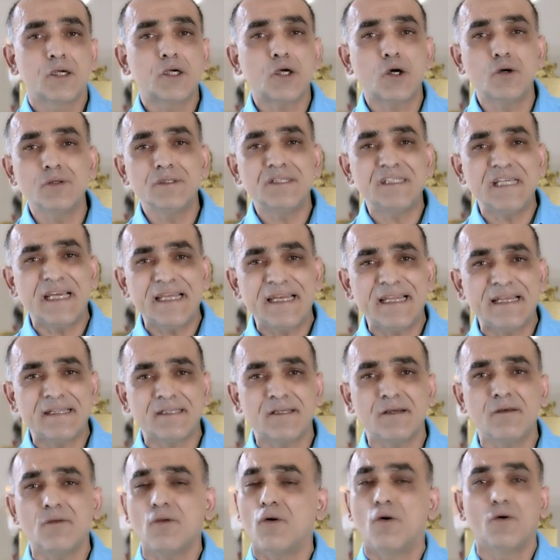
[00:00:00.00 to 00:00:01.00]

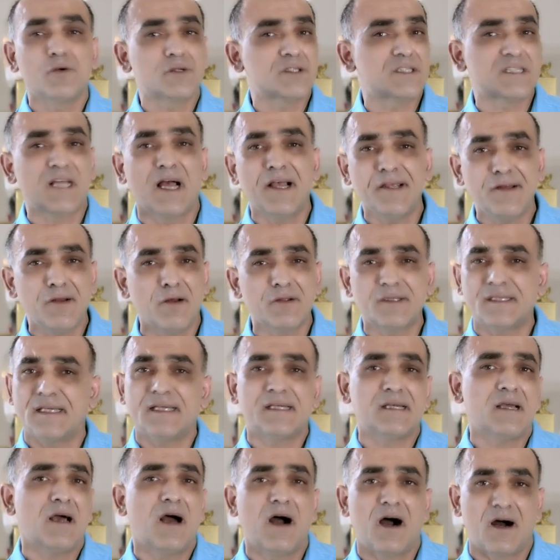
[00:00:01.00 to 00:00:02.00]
congenital or
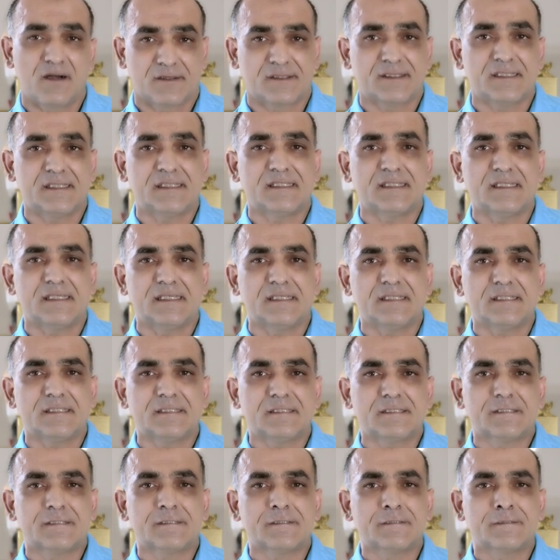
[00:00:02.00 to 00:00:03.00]
cyanotic heart
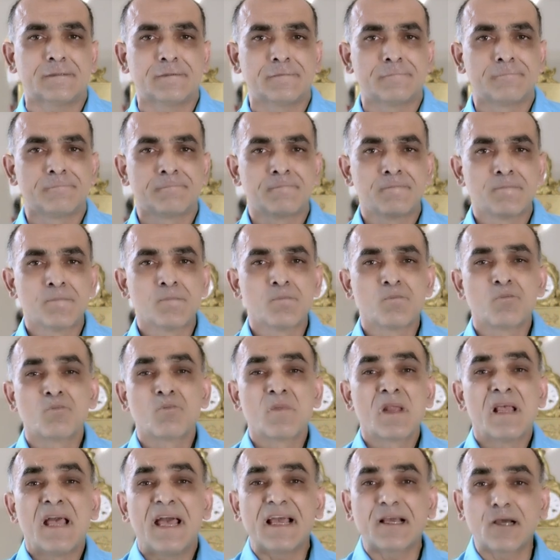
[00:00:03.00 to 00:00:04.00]
disease.
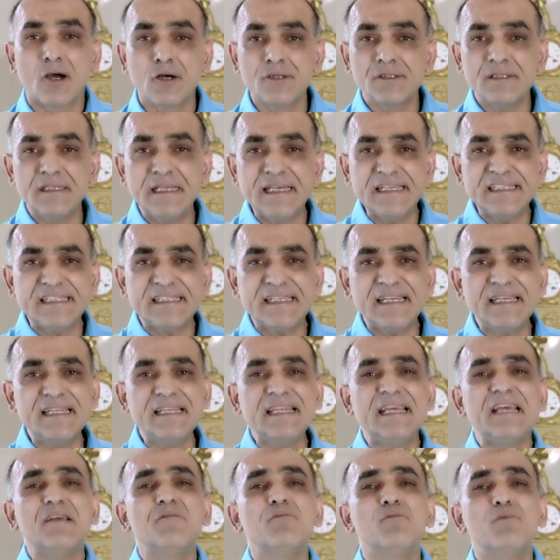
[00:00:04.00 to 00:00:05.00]
A condition
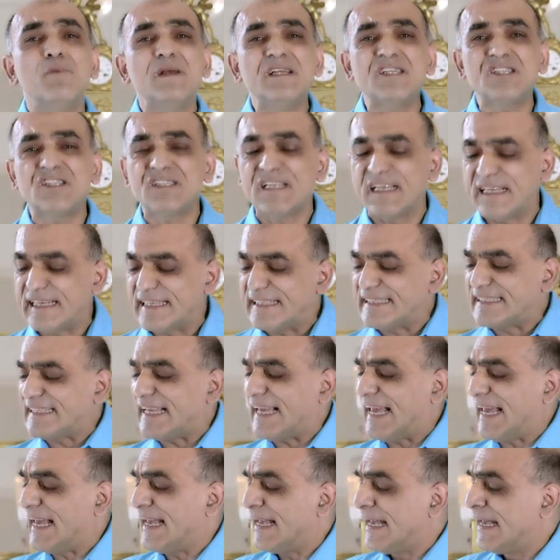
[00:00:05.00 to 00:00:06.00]
in which there is
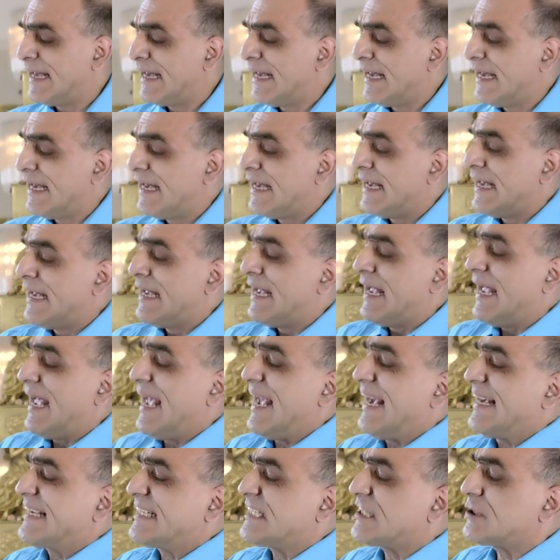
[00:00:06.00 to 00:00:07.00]

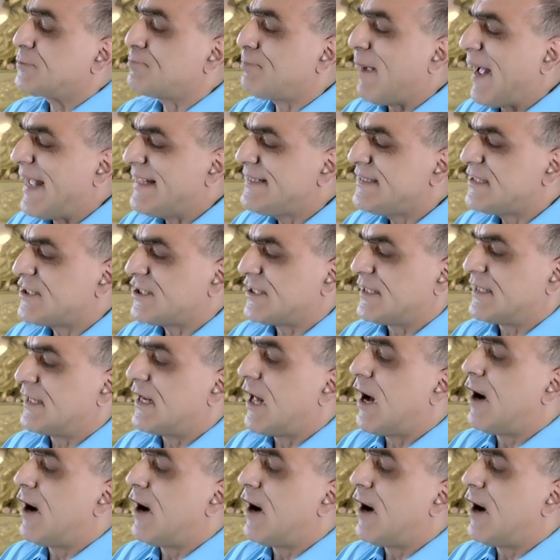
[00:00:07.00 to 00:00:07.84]
expansion